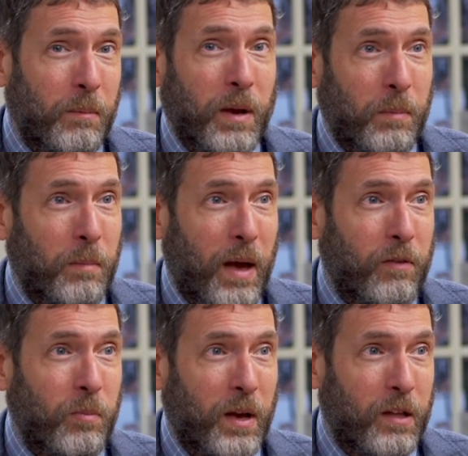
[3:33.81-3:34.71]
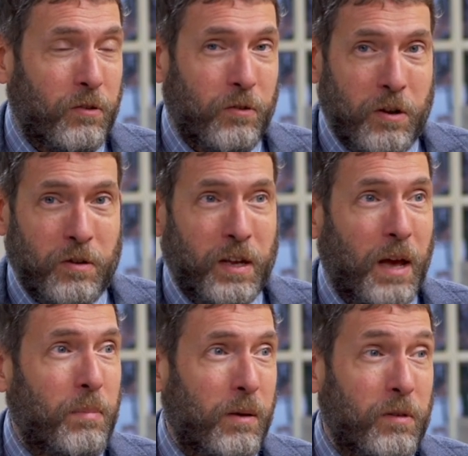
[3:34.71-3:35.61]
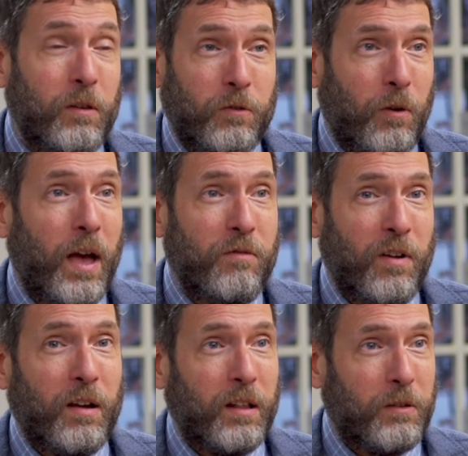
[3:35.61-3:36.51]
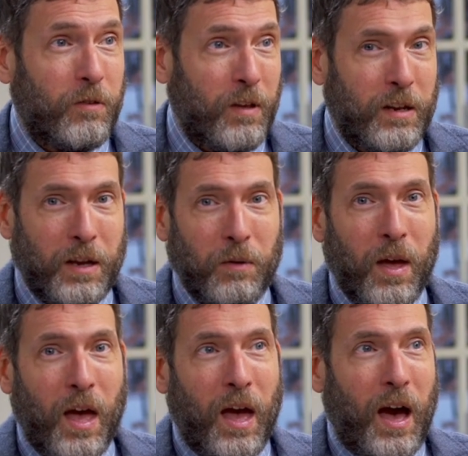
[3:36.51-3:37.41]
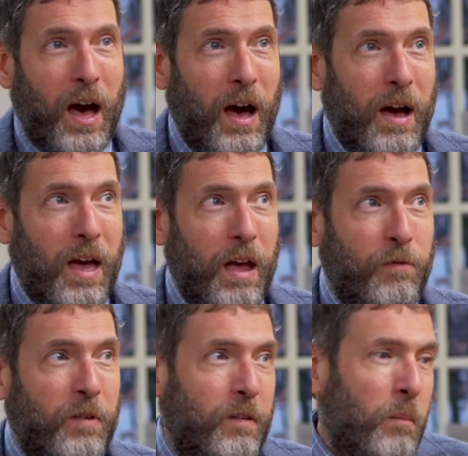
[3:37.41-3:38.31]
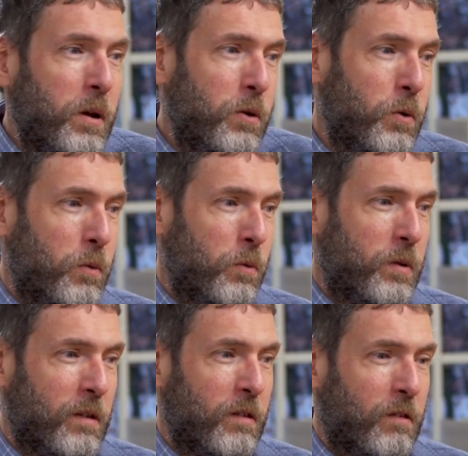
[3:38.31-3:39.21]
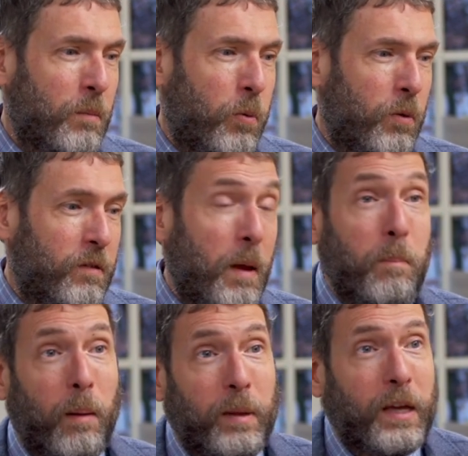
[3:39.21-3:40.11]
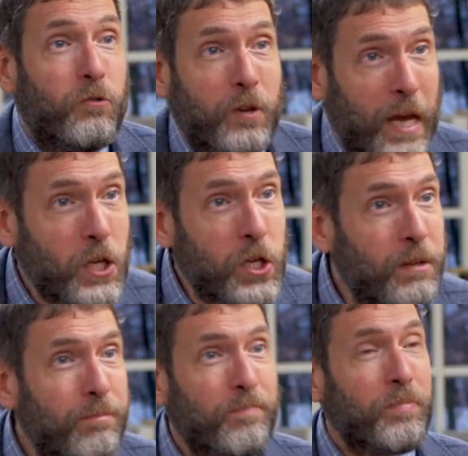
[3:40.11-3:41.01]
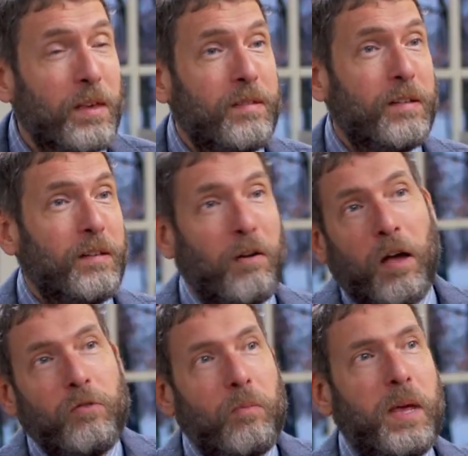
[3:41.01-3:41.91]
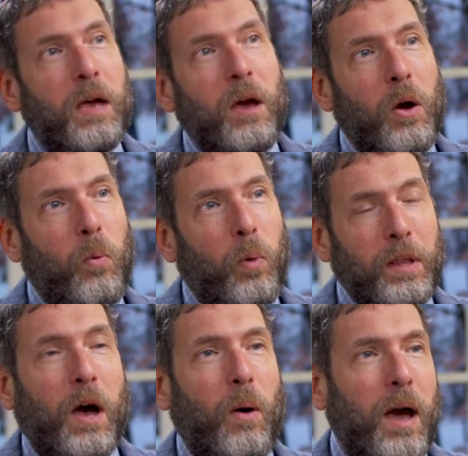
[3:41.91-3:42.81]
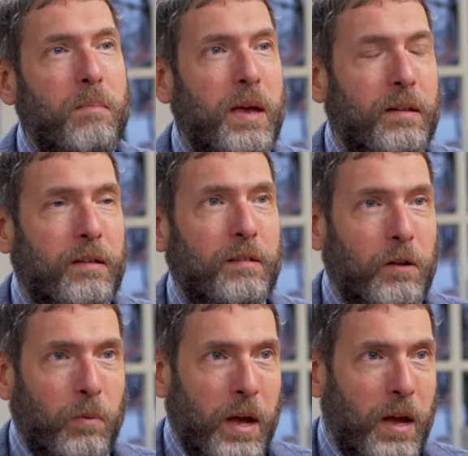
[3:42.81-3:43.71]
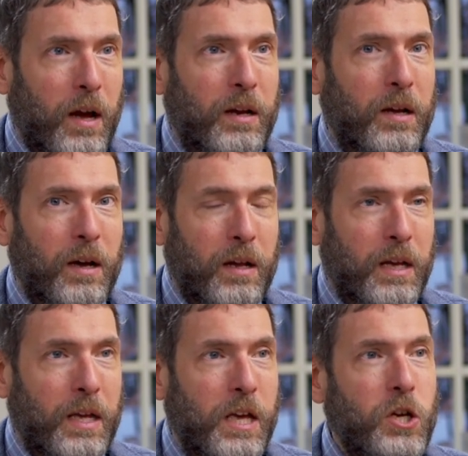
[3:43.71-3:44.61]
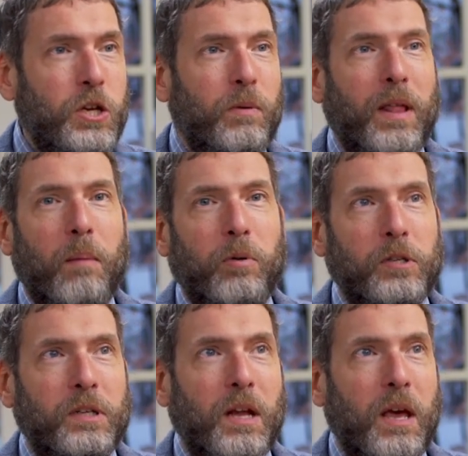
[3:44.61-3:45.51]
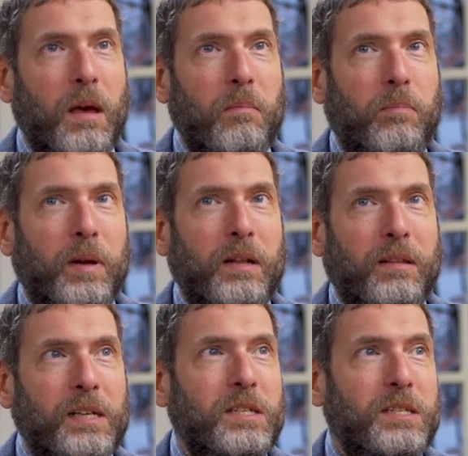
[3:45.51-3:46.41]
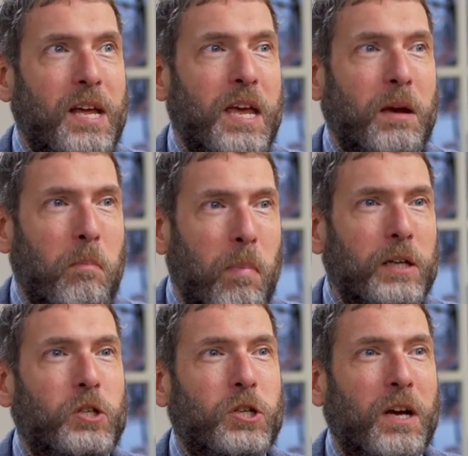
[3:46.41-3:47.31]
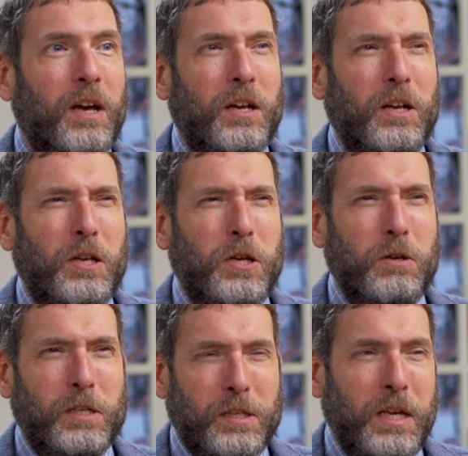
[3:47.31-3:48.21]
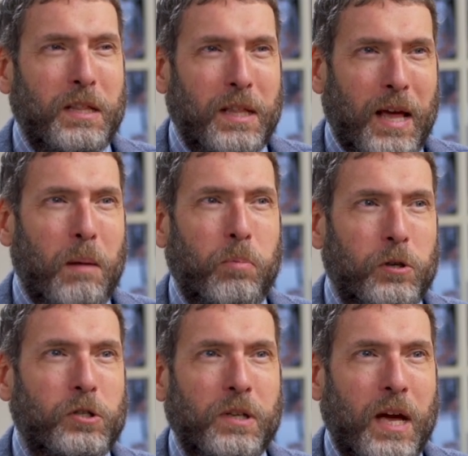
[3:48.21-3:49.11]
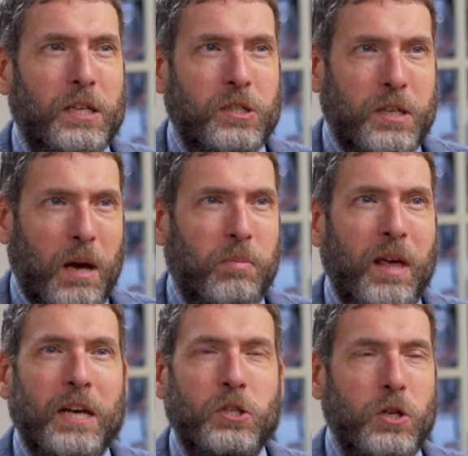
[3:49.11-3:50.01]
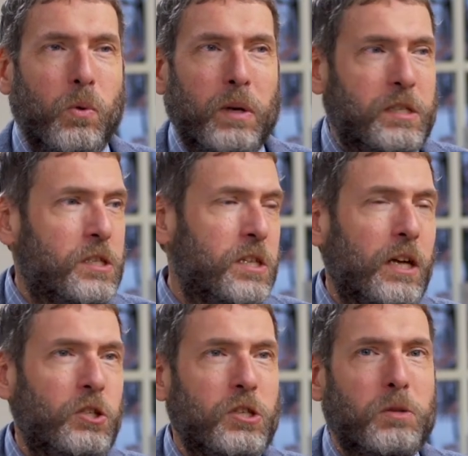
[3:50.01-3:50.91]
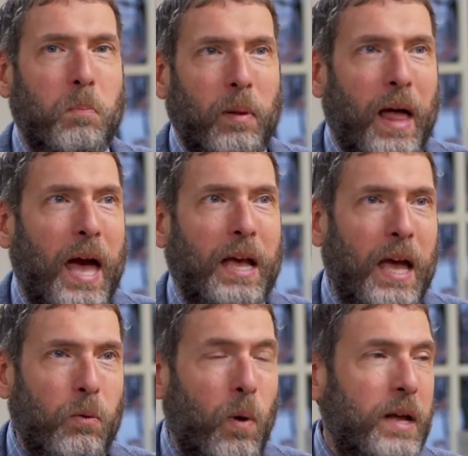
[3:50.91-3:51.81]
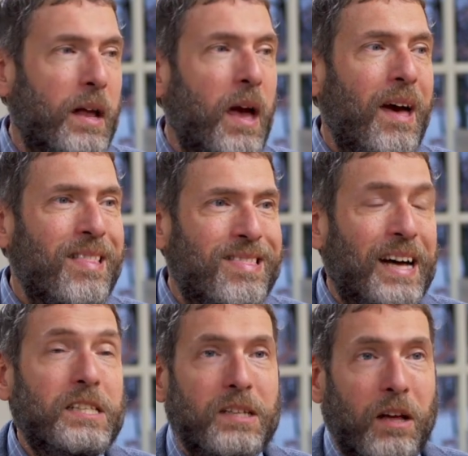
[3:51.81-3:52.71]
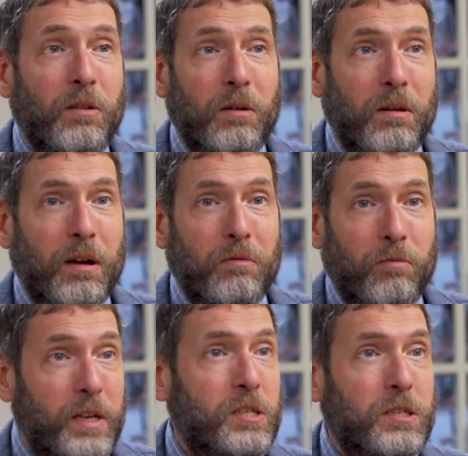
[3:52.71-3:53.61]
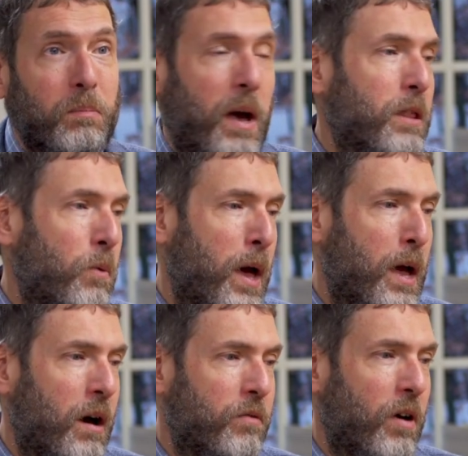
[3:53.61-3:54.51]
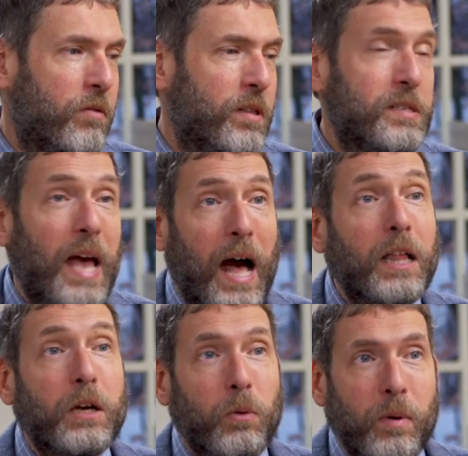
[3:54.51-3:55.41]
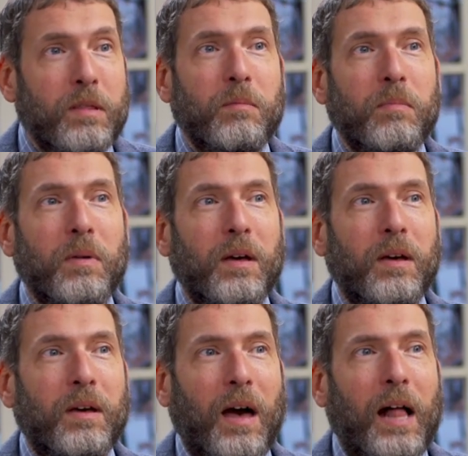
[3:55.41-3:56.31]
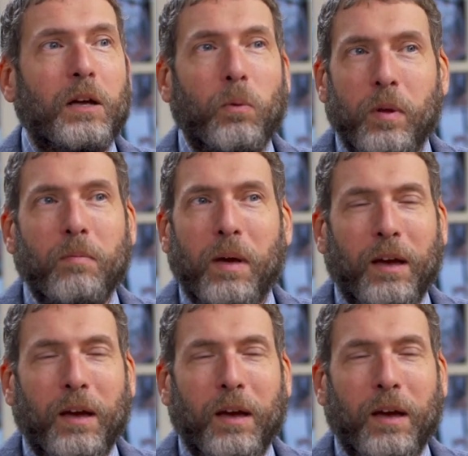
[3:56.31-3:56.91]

am coming back from a concentration camp. I would say, Sir, I have very little to say to you. Uh, if someone who doesn't support, say, public education, sits across from me? Well, no, I may disagree on a, on a key issue with that person, but it doesn't take much to see that that person has depth, has nuance. It's not just black and white. That's another risk, by the way, of, of this algorithm algorithmic